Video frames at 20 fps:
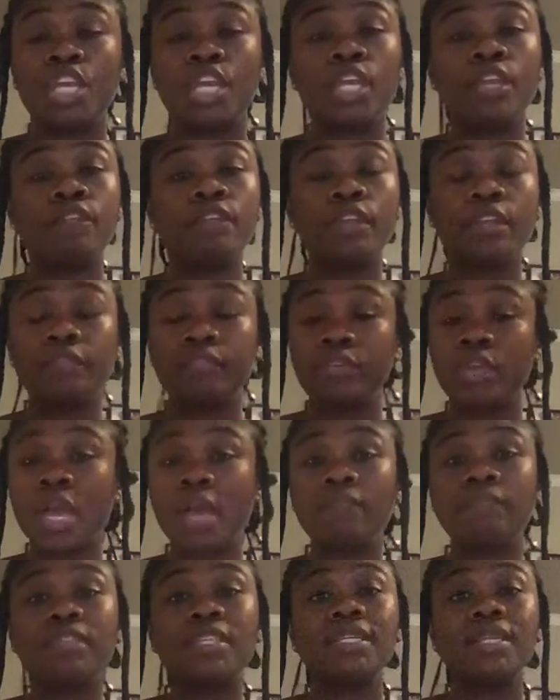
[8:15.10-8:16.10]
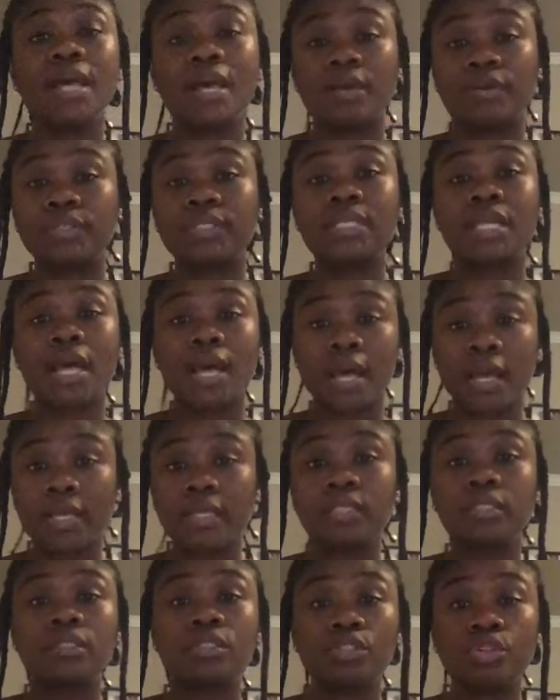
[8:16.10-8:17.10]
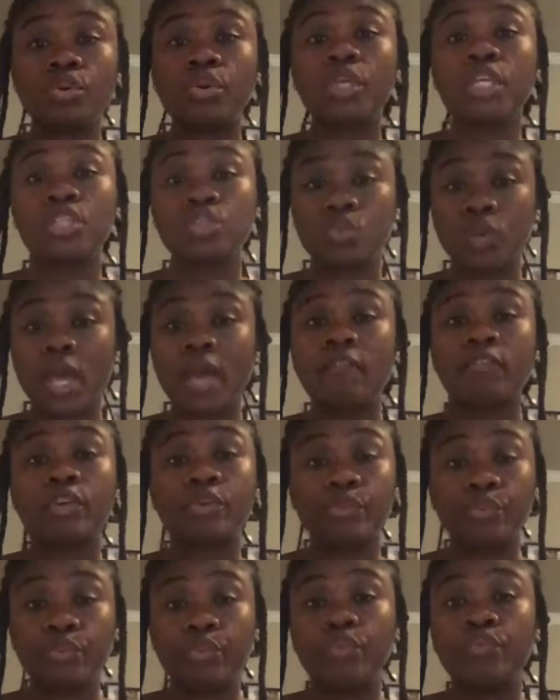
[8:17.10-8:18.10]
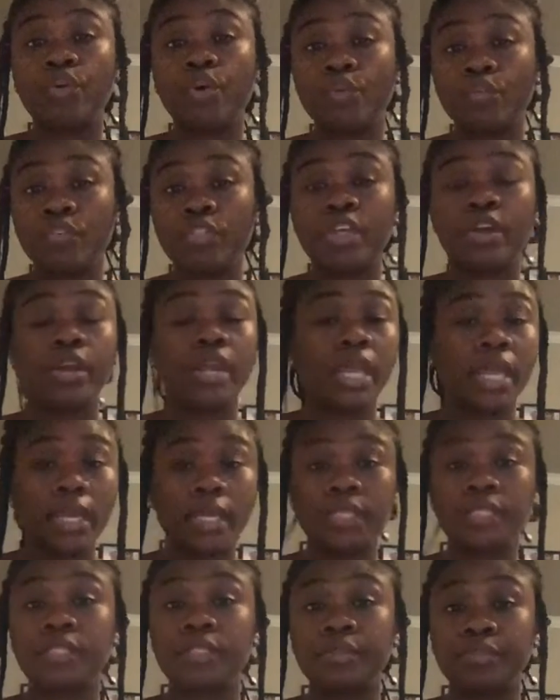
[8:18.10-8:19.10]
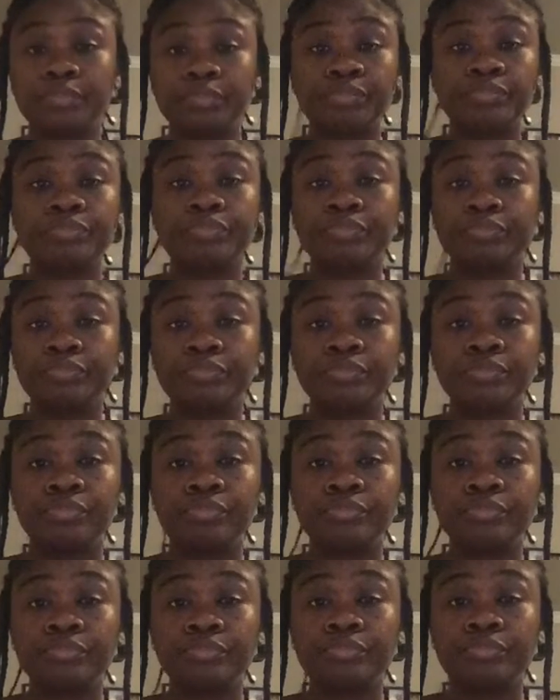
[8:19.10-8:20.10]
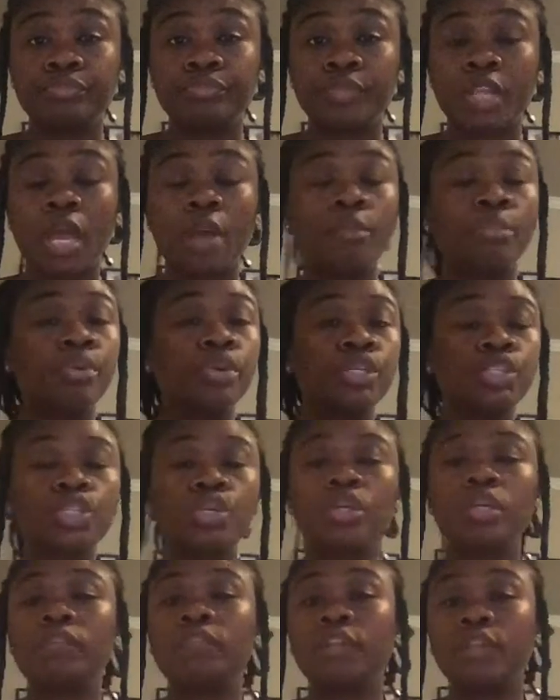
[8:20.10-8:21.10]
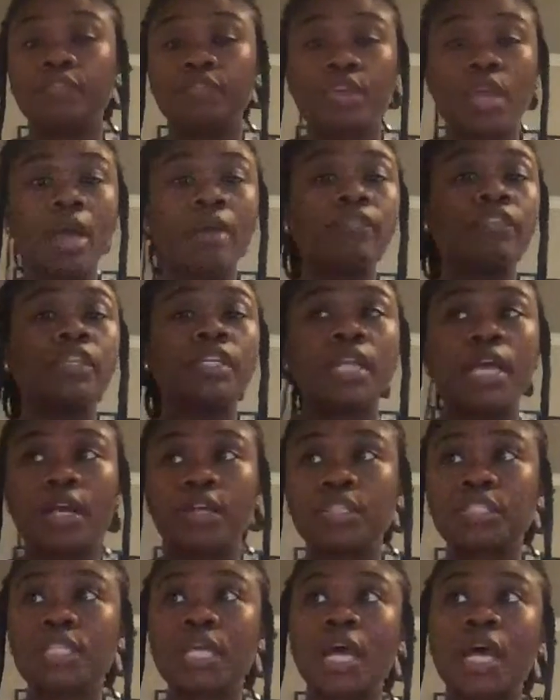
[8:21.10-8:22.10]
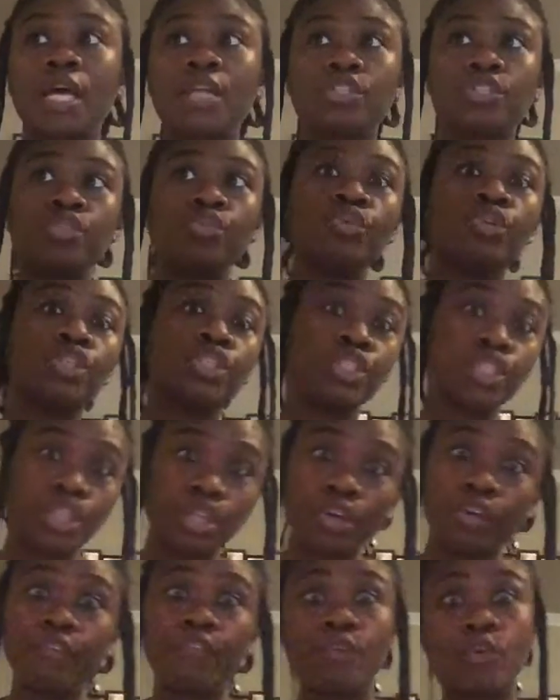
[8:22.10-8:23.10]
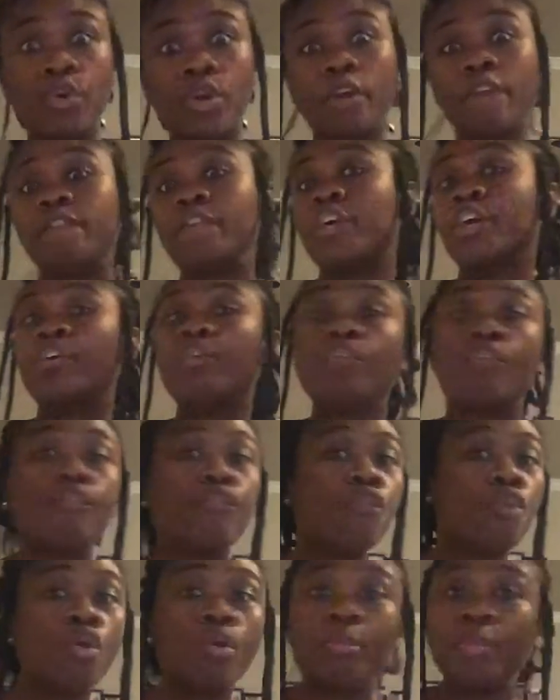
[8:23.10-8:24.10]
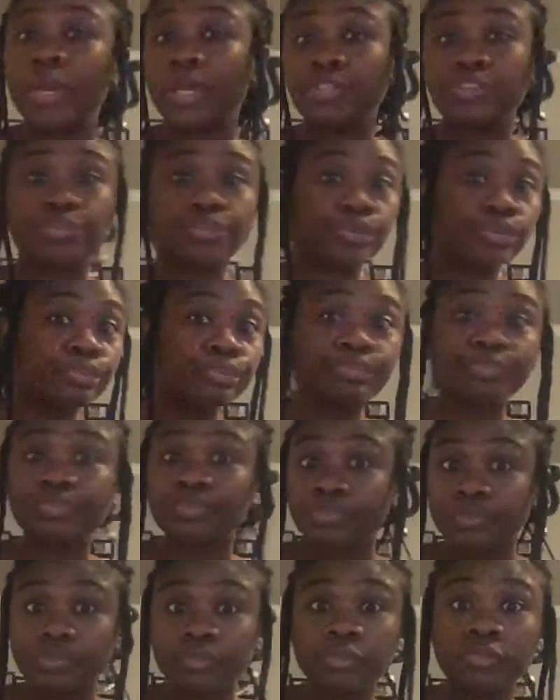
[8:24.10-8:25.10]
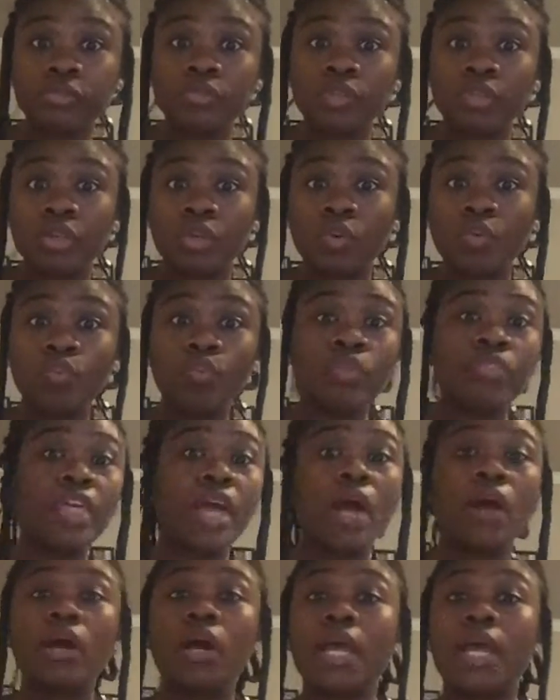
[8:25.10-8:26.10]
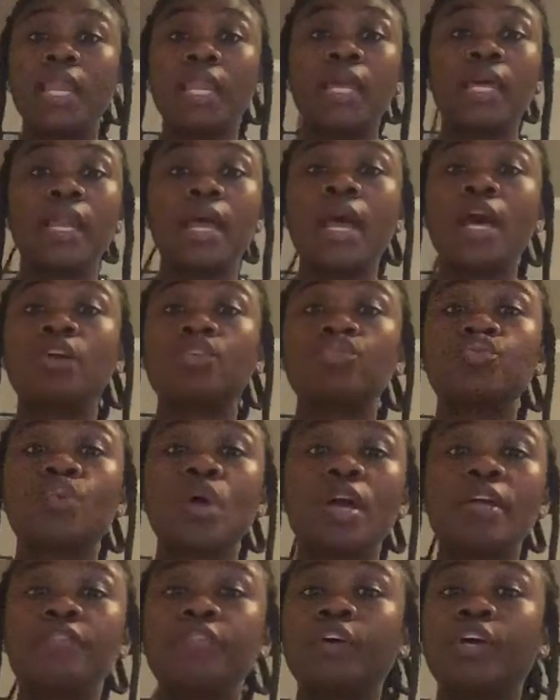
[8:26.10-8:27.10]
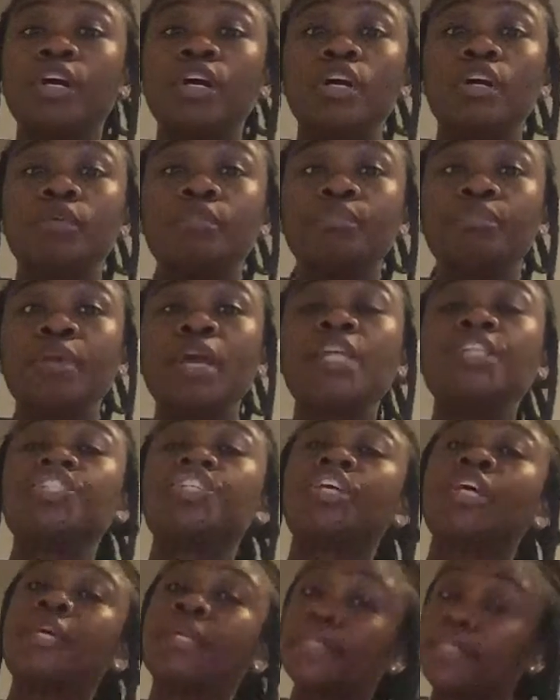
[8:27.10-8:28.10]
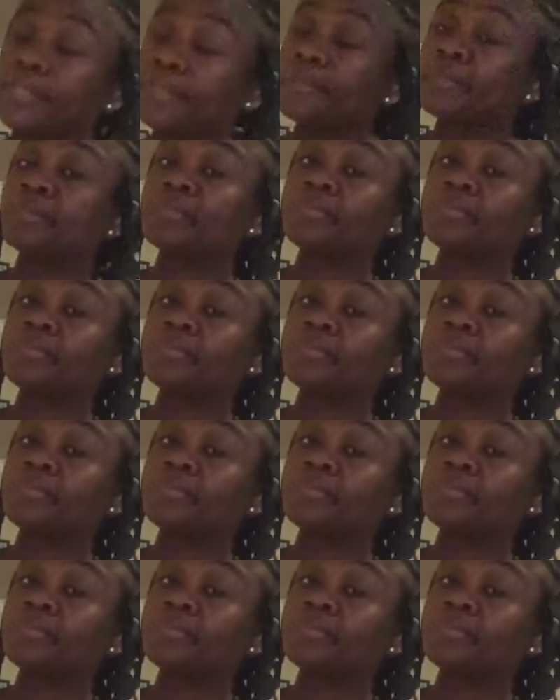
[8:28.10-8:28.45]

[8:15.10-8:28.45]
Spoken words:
Even if you have to downsize, your kids will have a roof over their heads. I'm pretty sure even if you have to downsize, you could still afford a 4-bedroom without Atlanta Housewife paycheck.